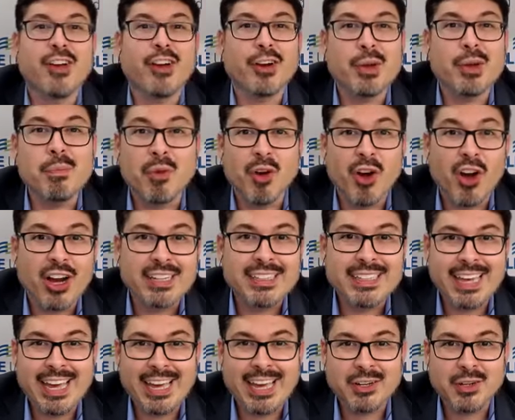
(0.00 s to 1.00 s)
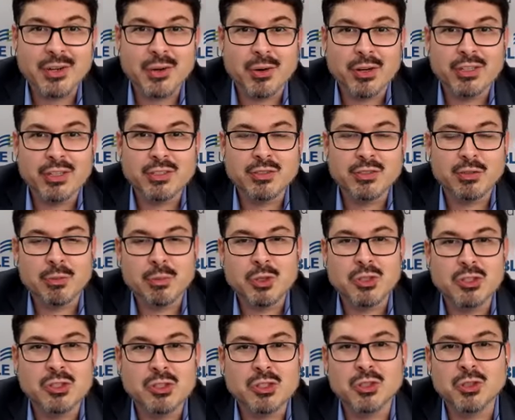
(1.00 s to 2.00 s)
very broad categories from
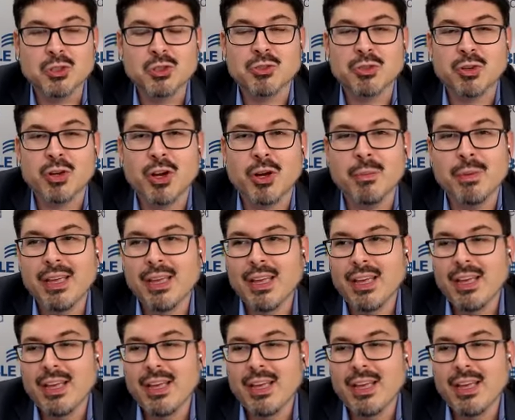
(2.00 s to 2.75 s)
you to choose from,